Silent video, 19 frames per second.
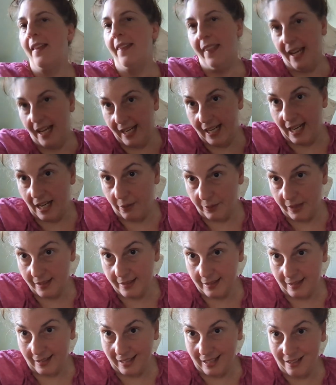that I got
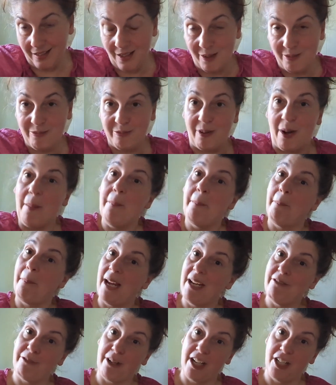recently from
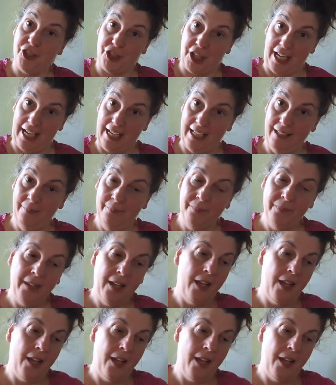my friend Jane